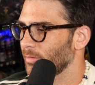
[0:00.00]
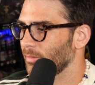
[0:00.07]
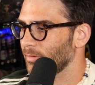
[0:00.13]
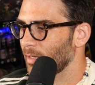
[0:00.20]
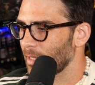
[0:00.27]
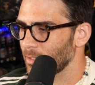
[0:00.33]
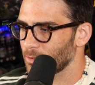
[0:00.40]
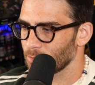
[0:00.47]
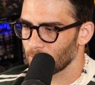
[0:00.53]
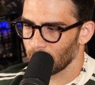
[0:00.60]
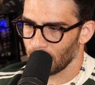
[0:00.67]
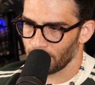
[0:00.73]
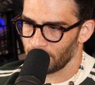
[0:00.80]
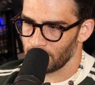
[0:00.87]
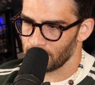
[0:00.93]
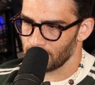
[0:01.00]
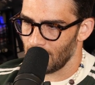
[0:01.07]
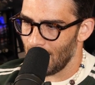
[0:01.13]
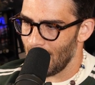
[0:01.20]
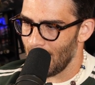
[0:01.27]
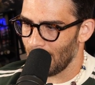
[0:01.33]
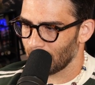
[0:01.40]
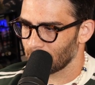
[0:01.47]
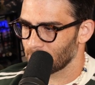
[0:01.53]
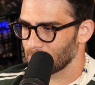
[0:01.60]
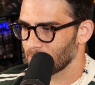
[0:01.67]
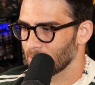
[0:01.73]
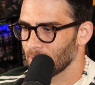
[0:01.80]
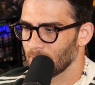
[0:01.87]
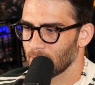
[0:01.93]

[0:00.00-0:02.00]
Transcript: nature of his acts.